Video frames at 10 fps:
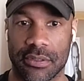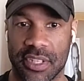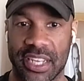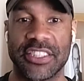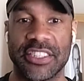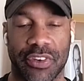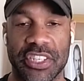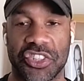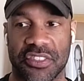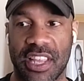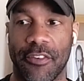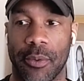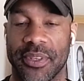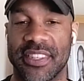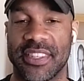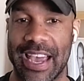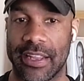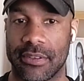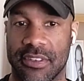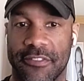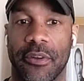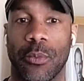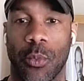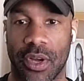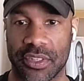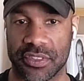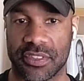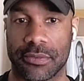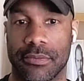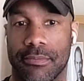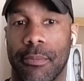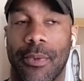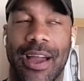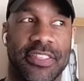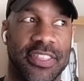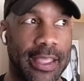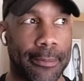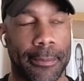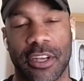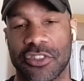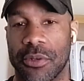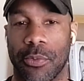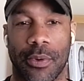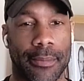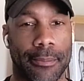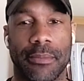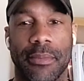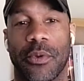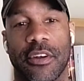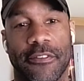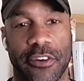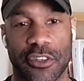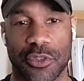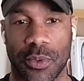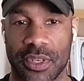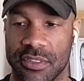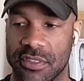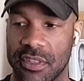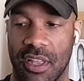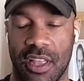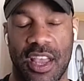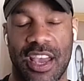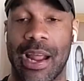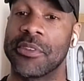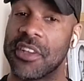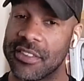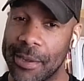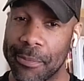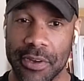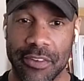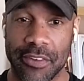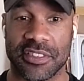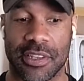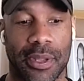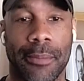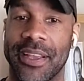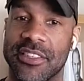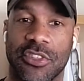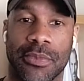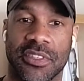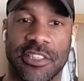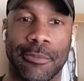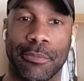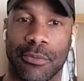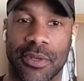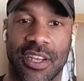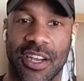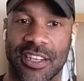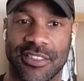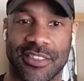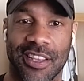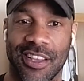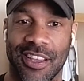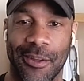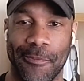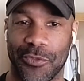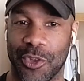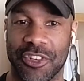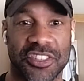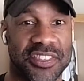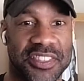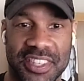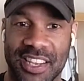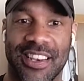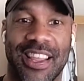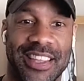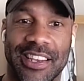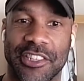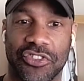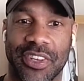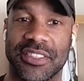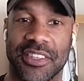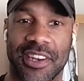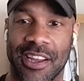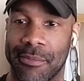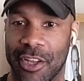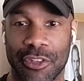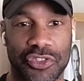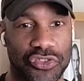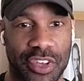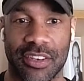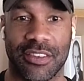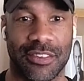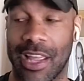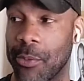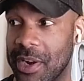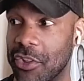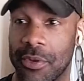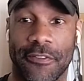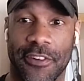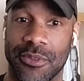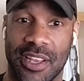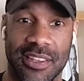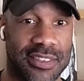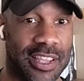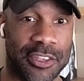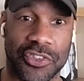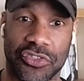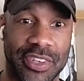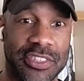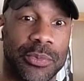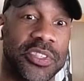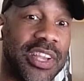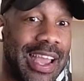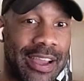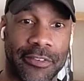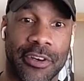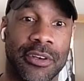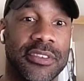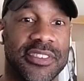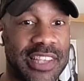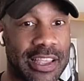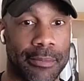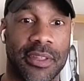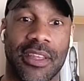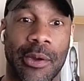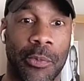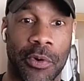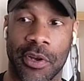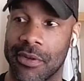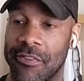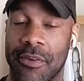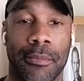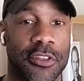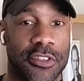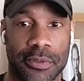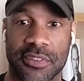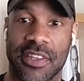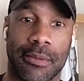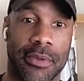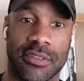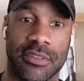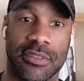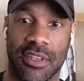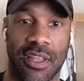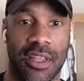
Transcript: the integrations, they've always had different ones. I think MailChimp might have been one of the first ones, and I was on that previously, but it makes it so much simpler because you just send that data straight to them. It goes straight like, when I do it on Flowdesk, it goes straight to whichever segment that I want, even multiple segments.